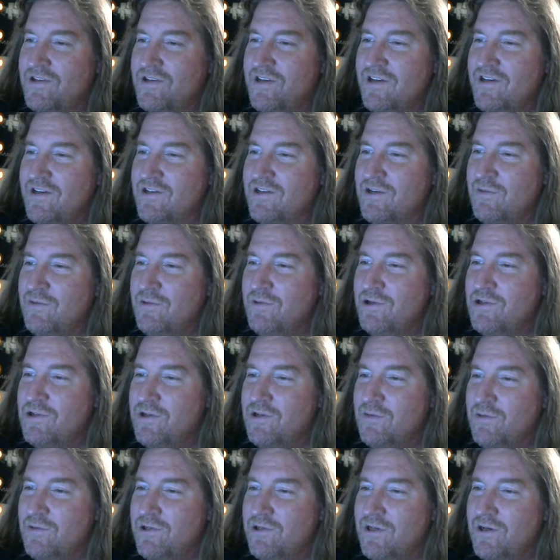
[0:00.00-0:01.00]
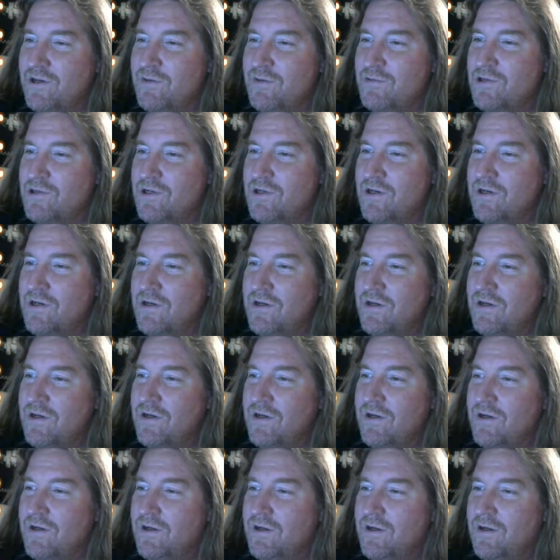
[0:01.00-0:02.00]
so much sometimes.
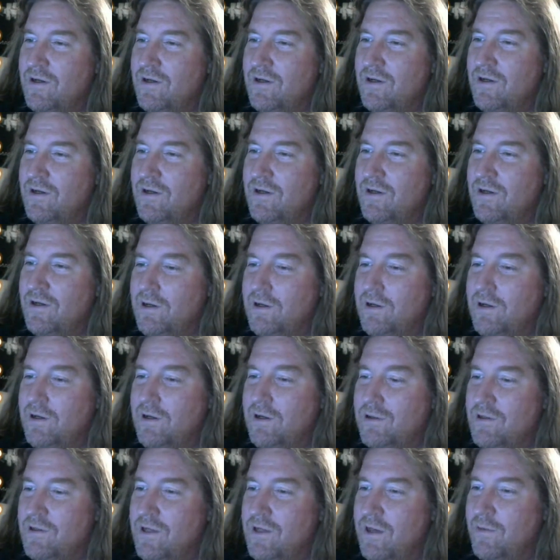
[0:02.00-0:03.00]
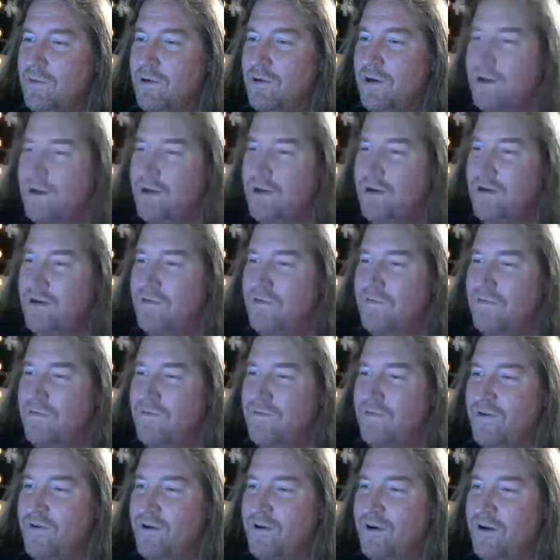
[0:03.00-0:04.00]
Oh, damn it! I need to
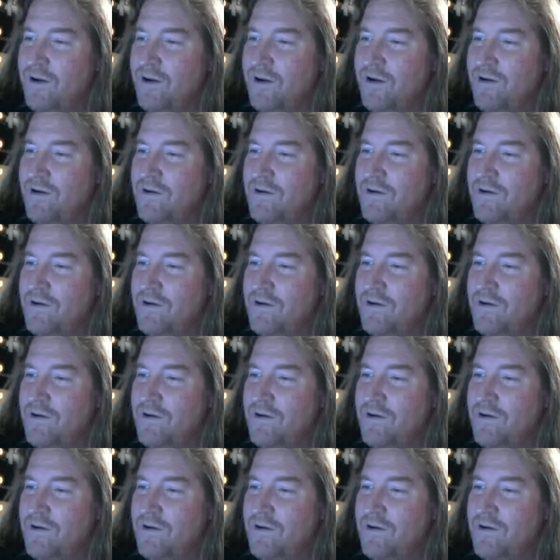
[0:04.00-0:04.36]
find.